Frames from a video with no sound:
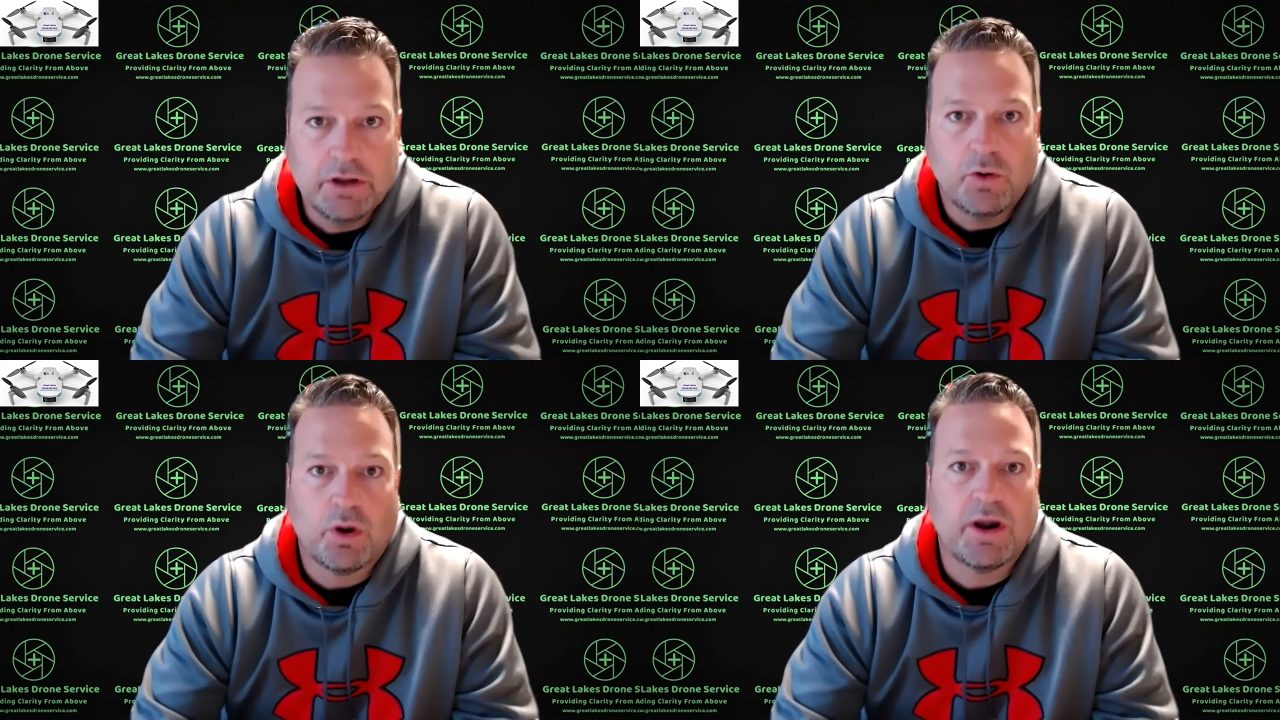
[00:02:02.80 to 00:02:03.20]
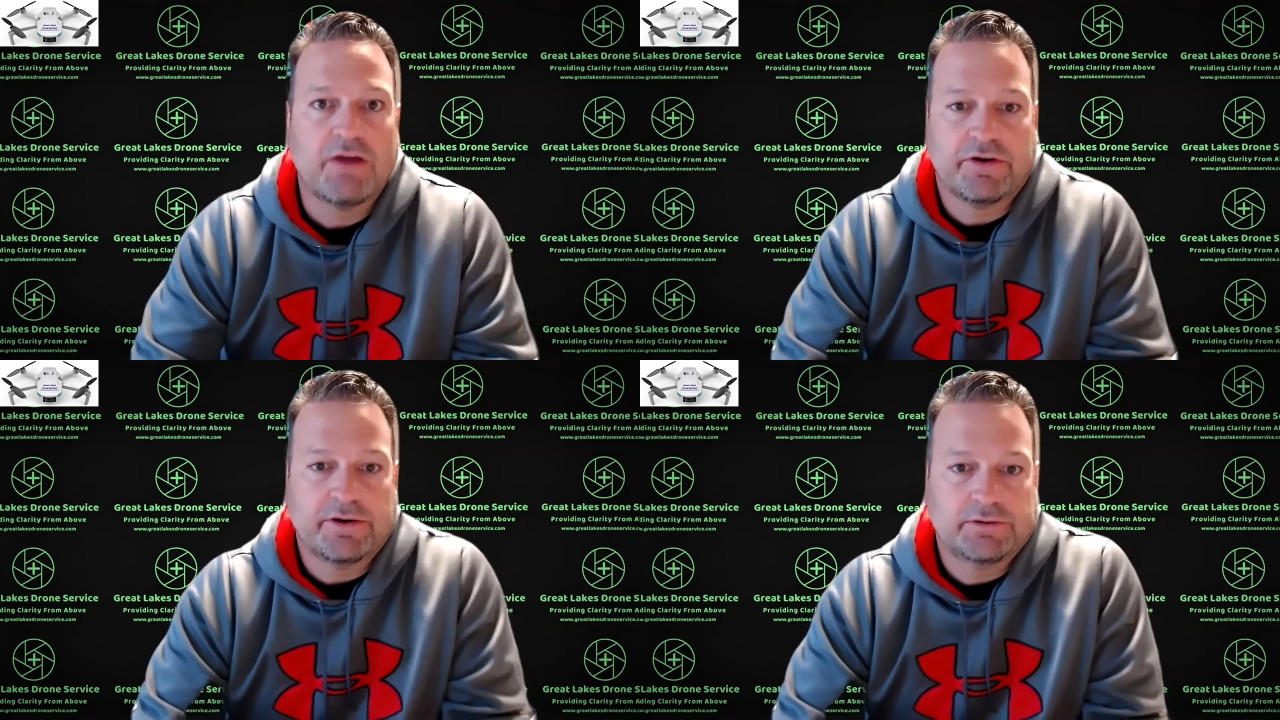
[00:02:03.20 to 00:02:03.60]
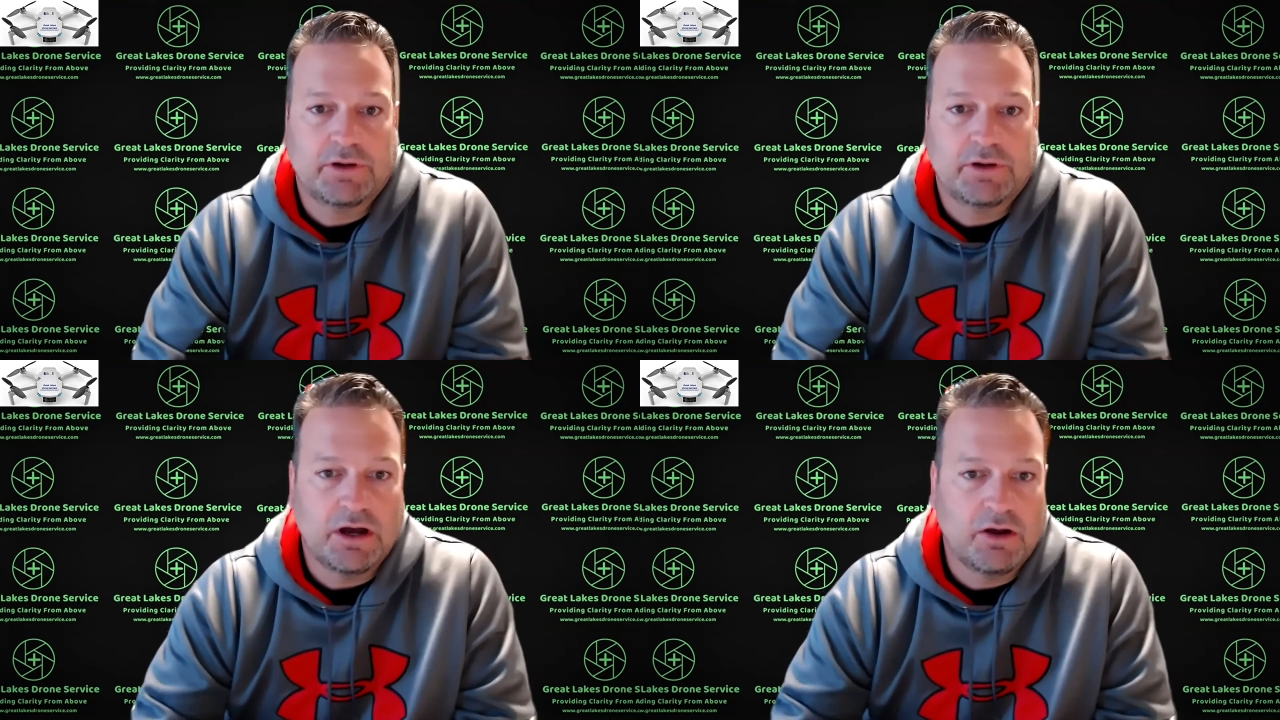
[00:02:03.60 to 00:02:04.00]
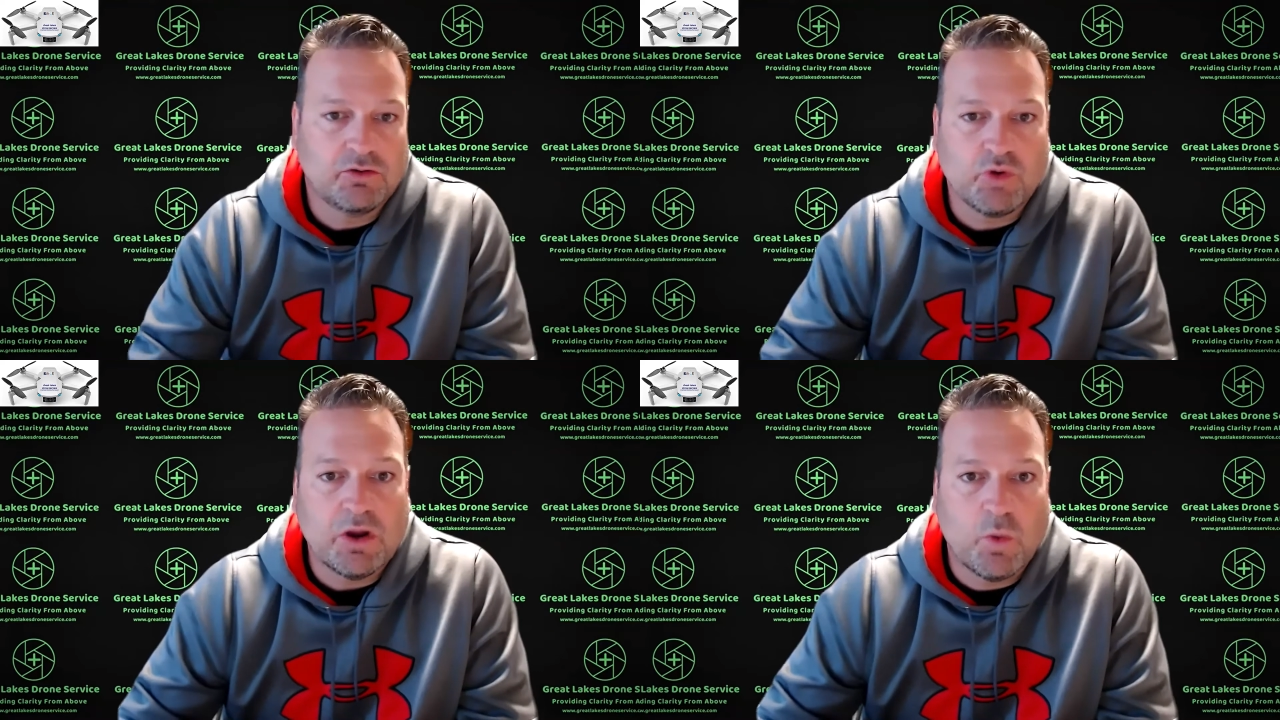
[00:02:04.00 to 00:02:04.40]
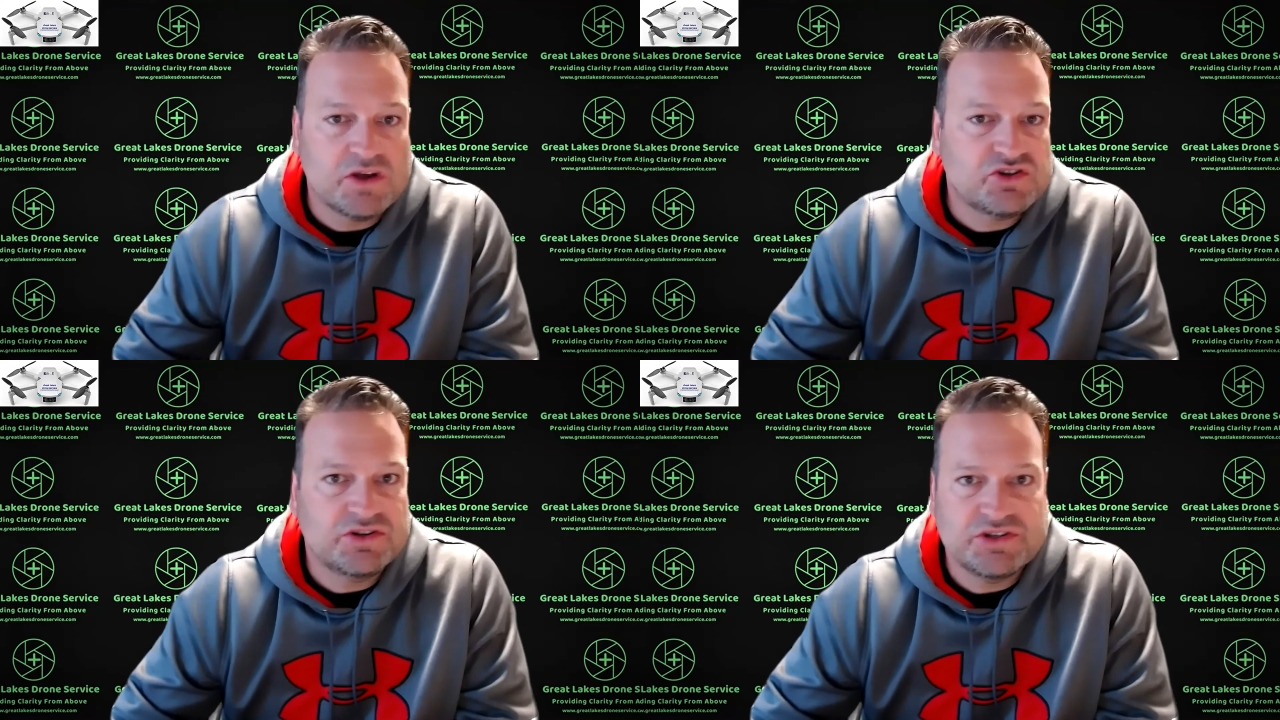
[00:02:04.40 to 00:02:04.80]
wherever. Great
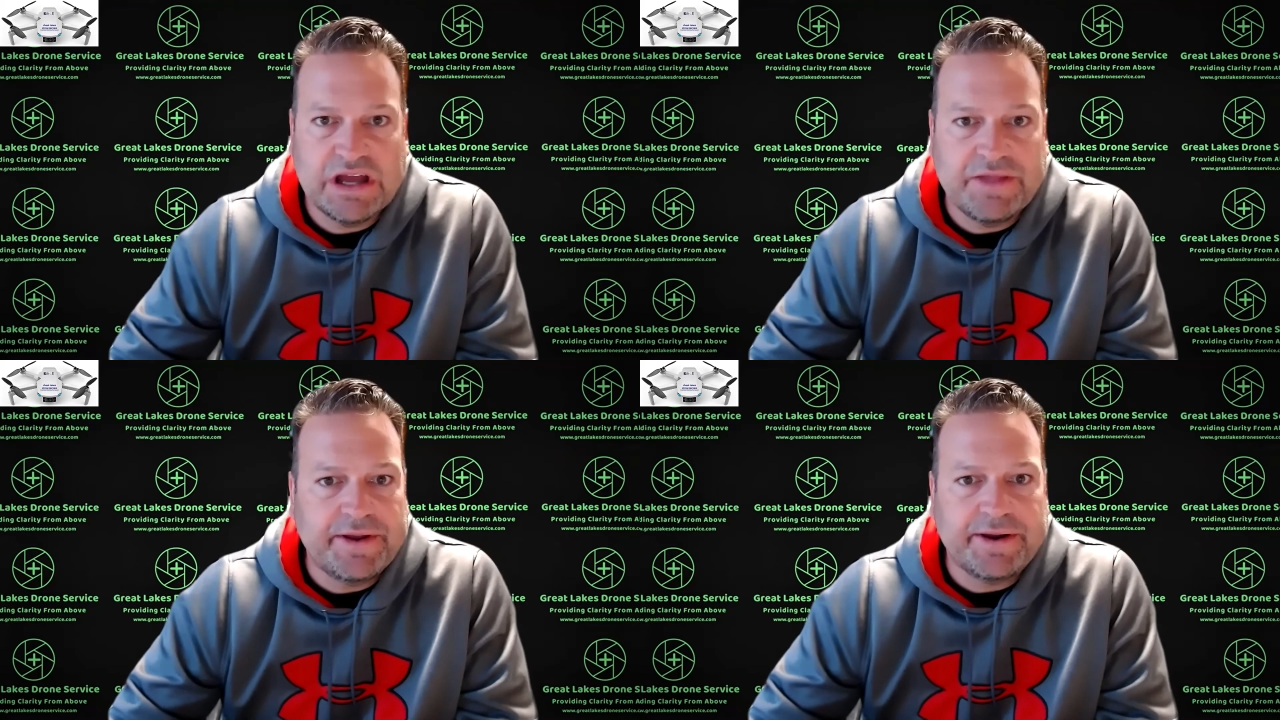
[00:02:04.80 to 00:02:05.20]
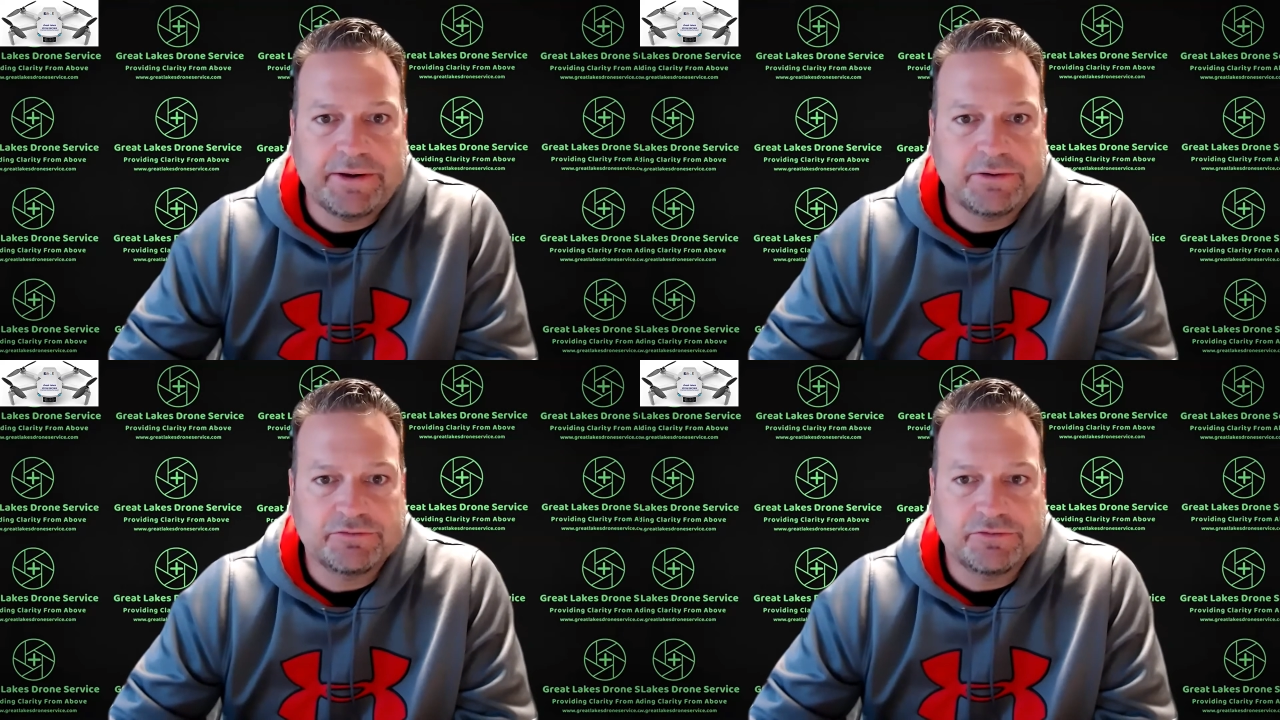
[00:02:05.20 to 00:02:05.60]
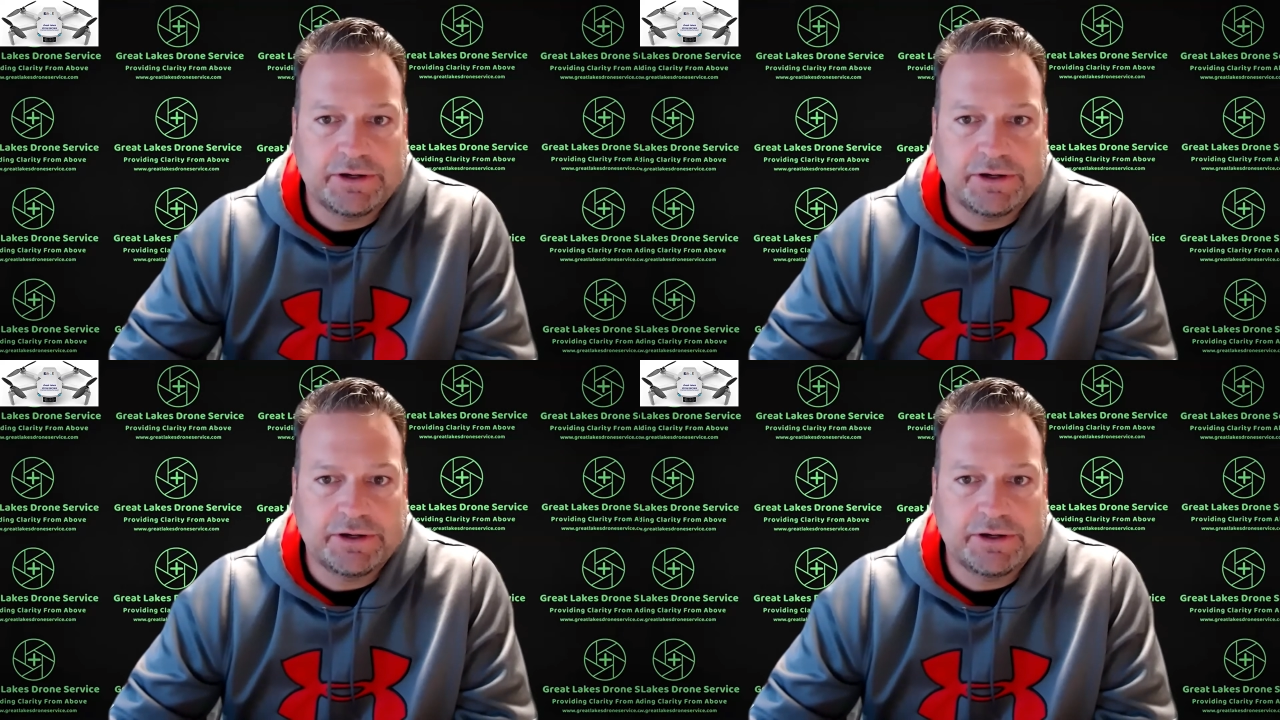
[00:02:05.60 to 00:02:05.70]
questions on there.